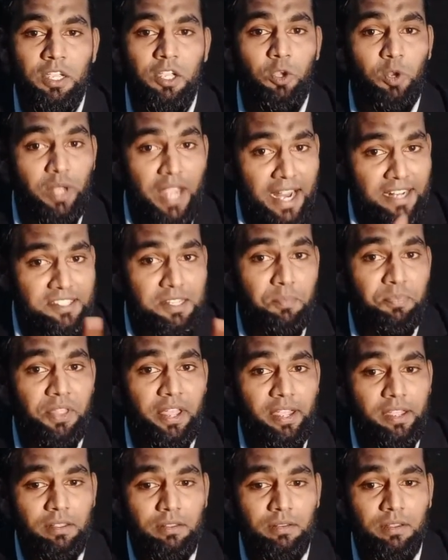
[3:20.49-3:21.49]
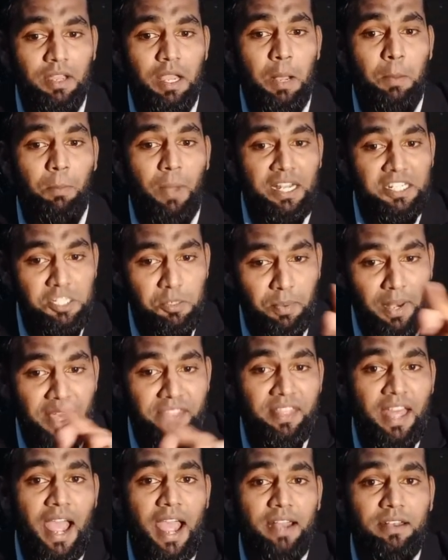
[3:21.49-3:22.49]
You'll get something.
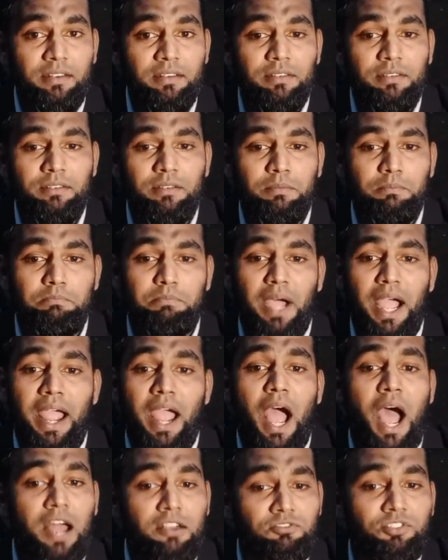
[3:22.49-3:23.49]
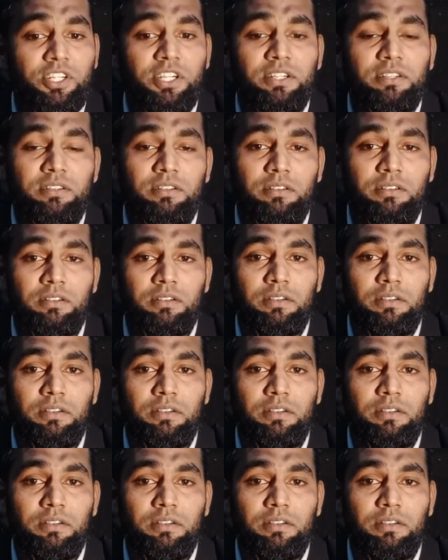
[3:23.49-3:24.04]
Multiply that by 100